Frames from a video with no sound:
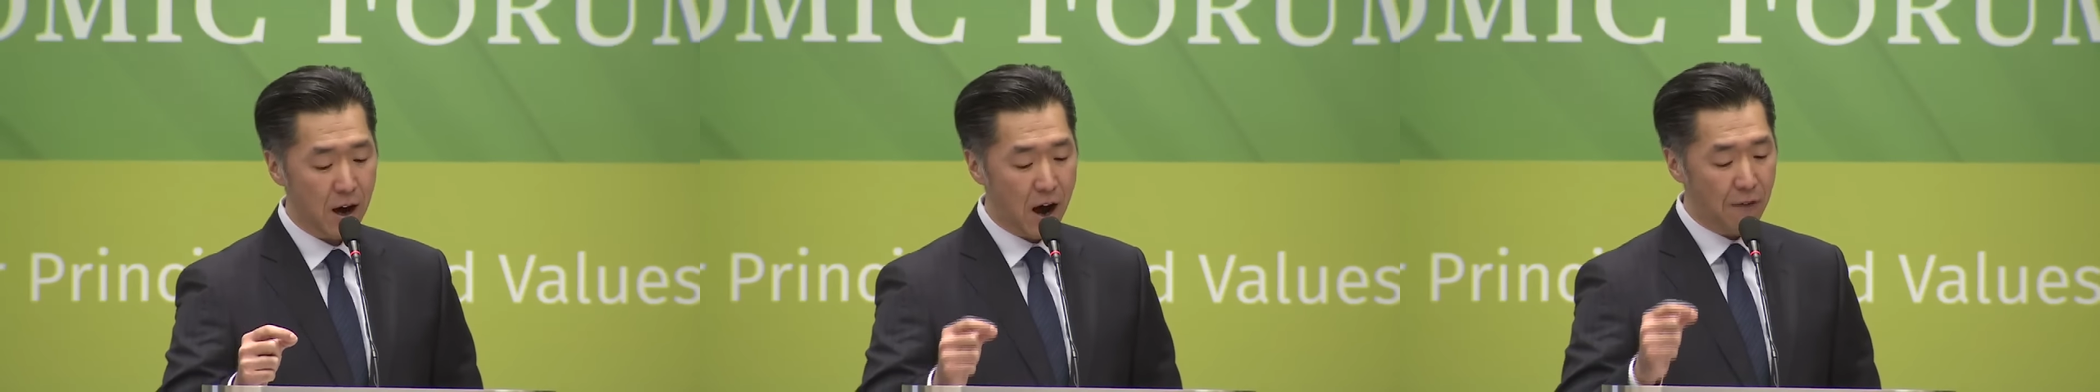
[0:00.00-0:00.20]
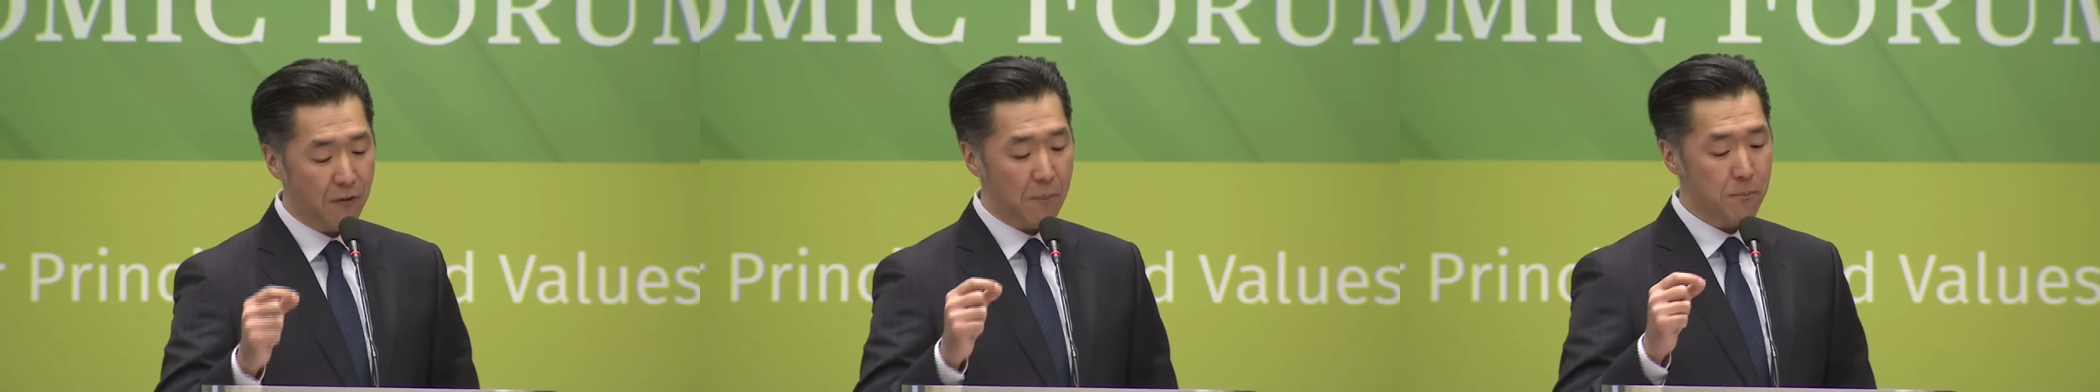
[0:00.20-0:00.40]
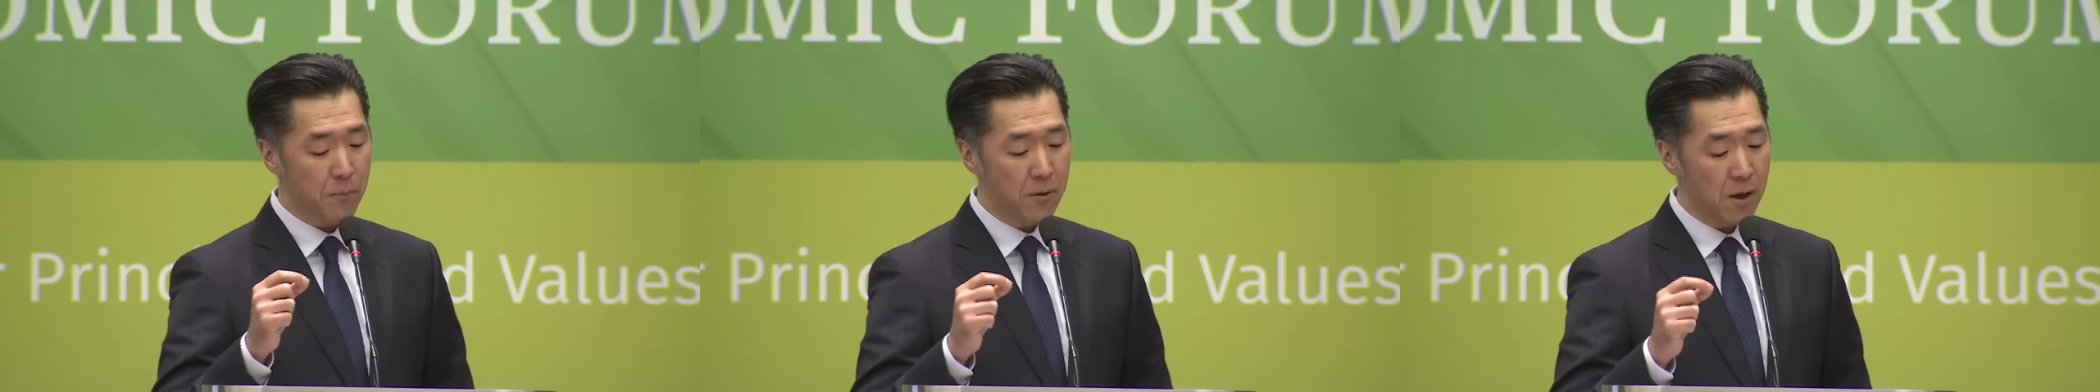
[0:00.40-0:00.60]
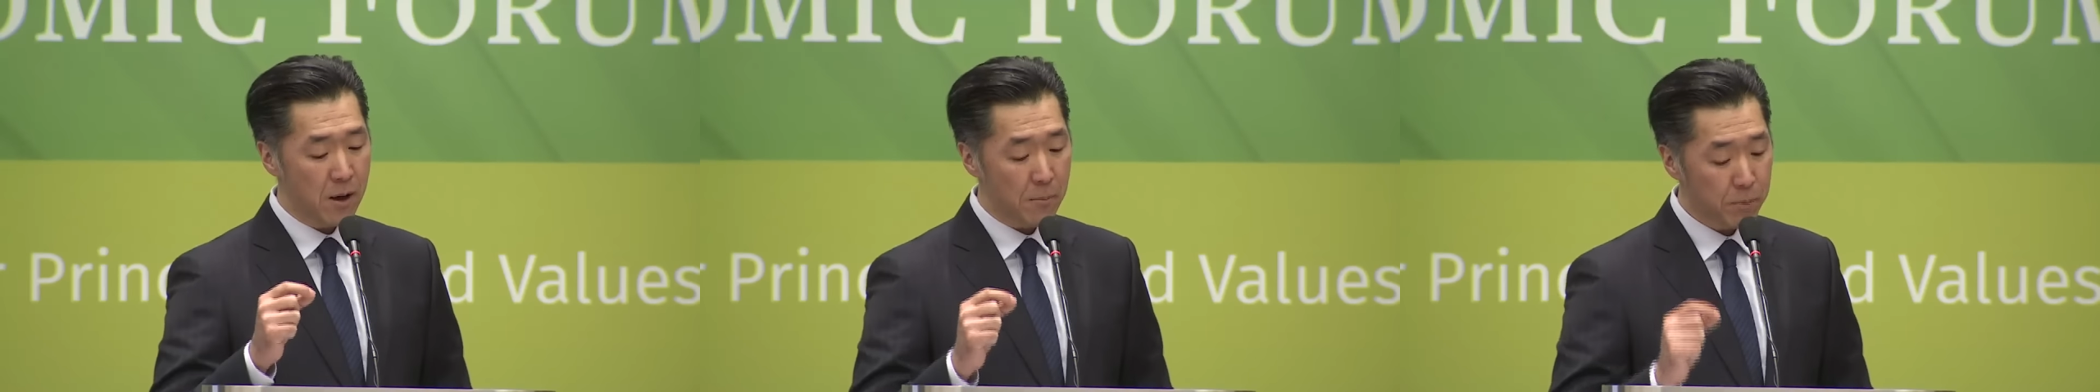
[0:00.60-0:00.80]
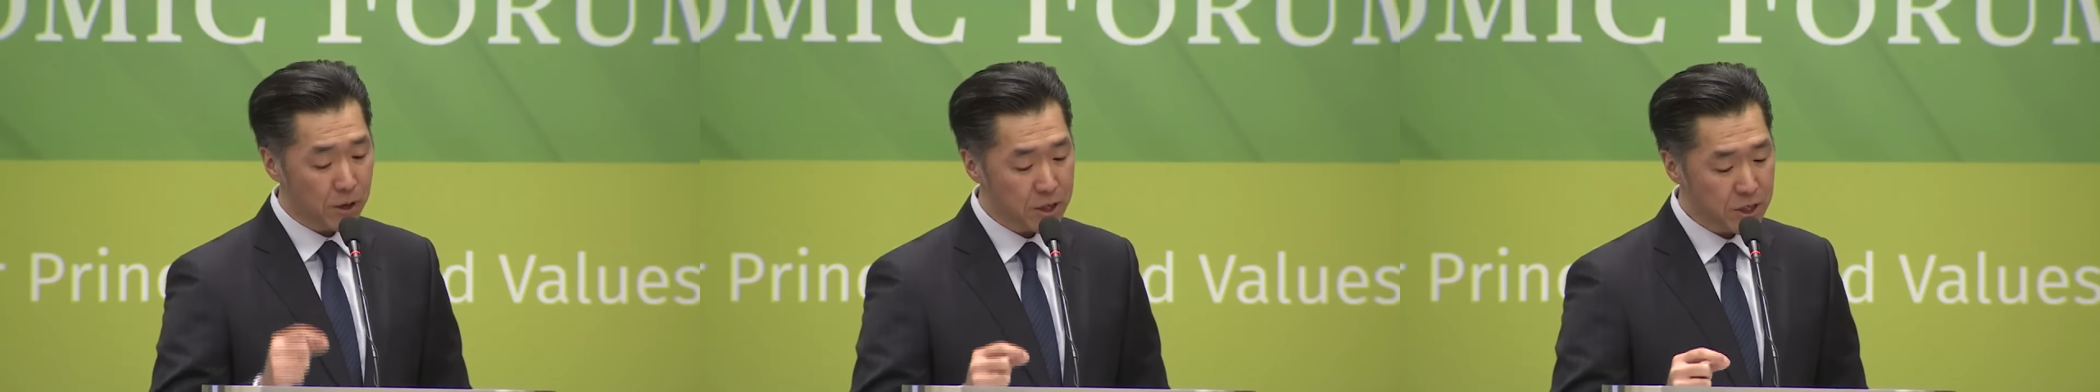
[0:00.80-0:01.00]
of a
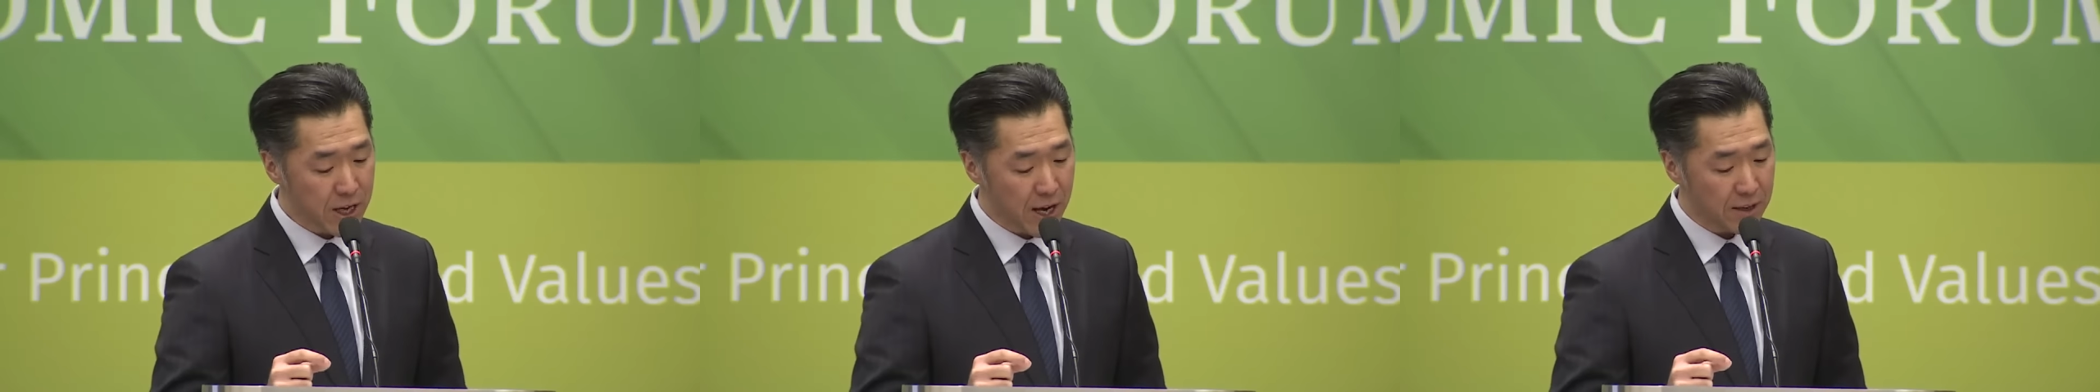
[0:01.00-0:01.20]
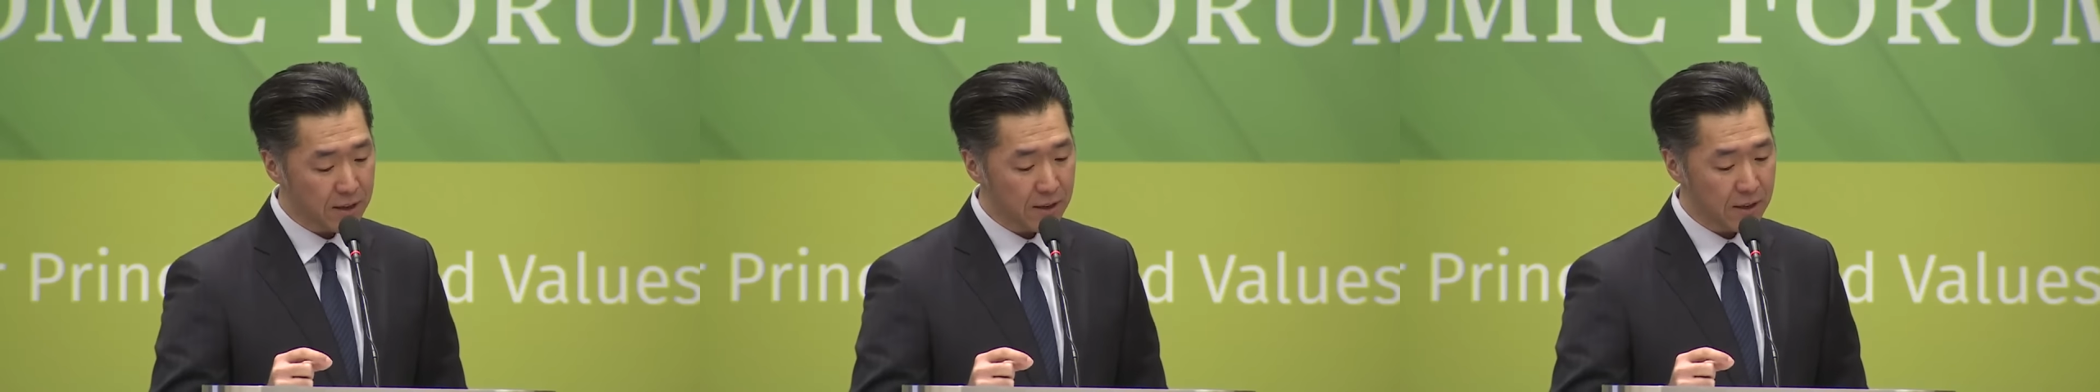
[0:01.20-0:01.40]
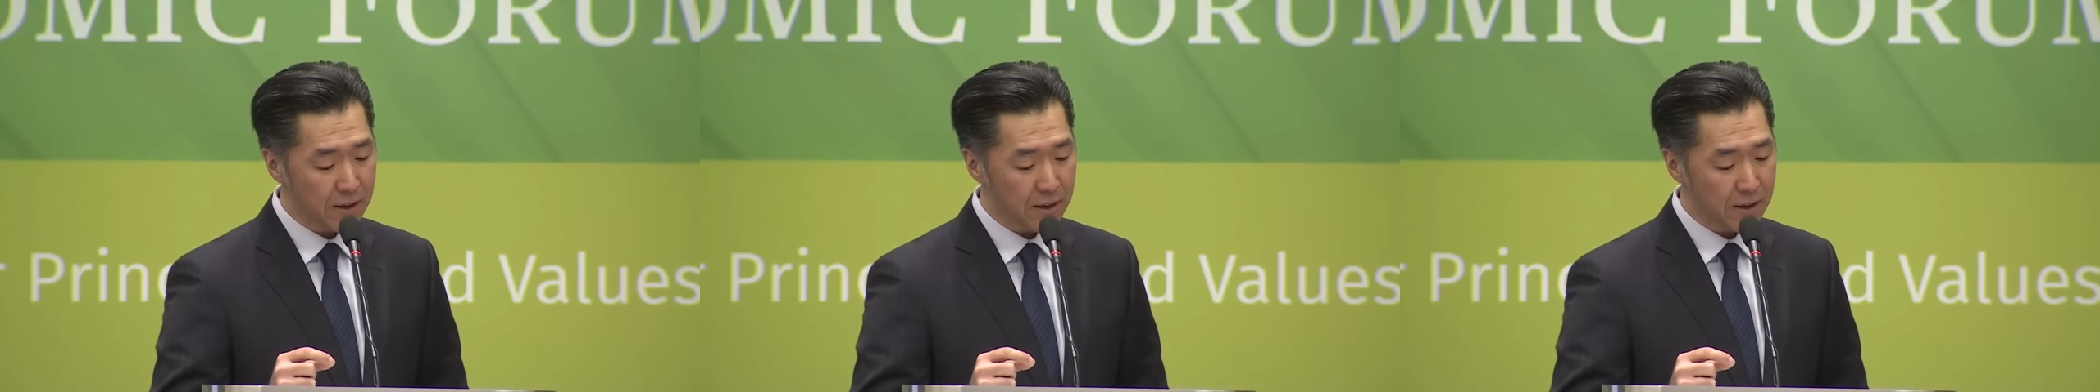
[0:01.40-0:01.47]
percent